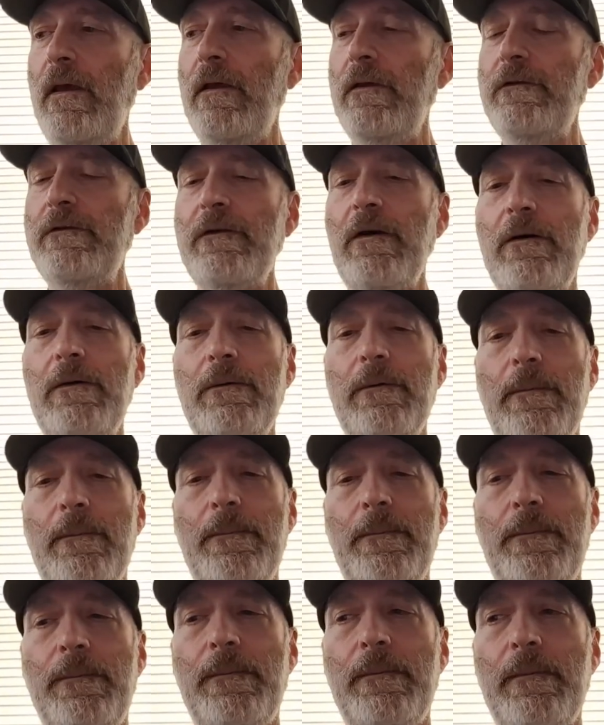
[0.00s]
So
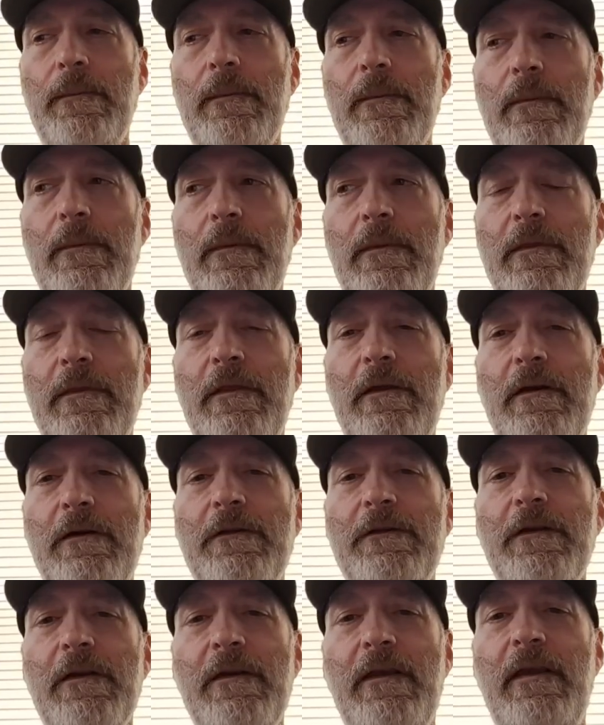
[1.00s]

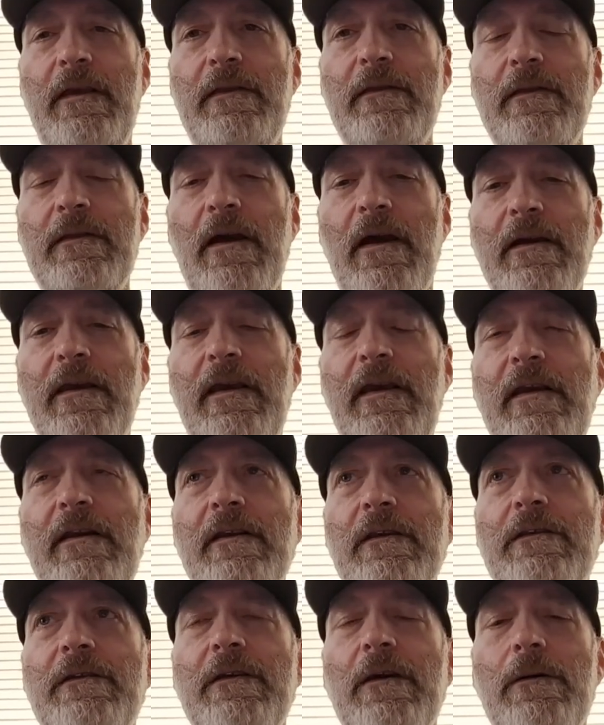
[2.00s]
Akeem
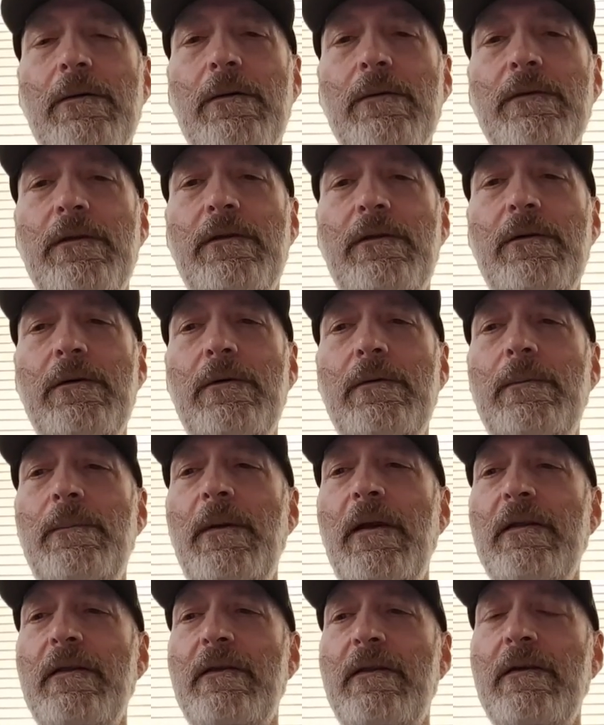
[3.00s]
is sold to
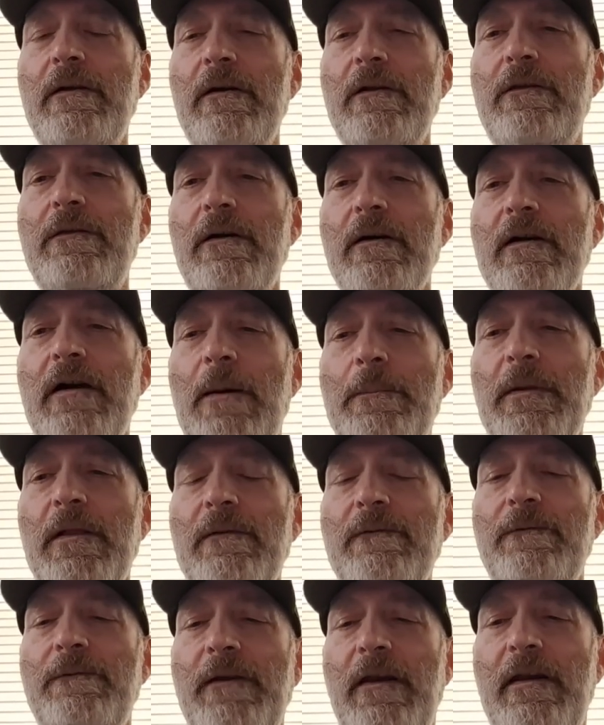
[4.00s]
a couple
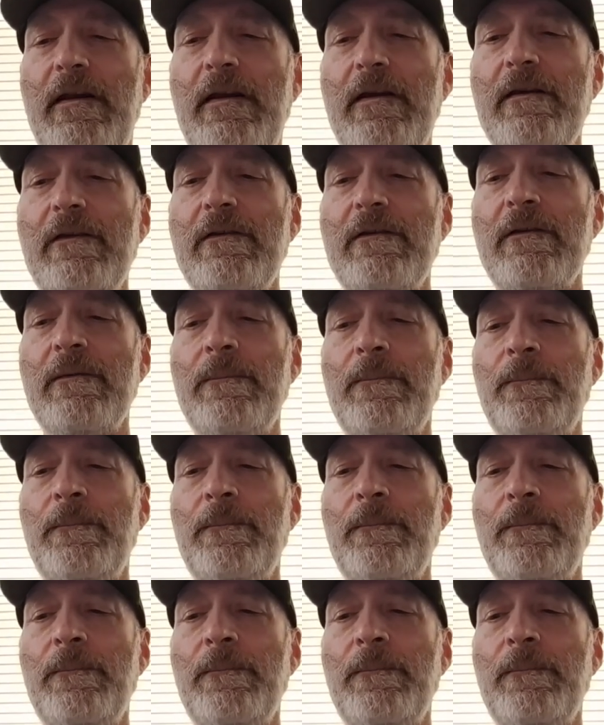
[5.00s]
in Phoenix,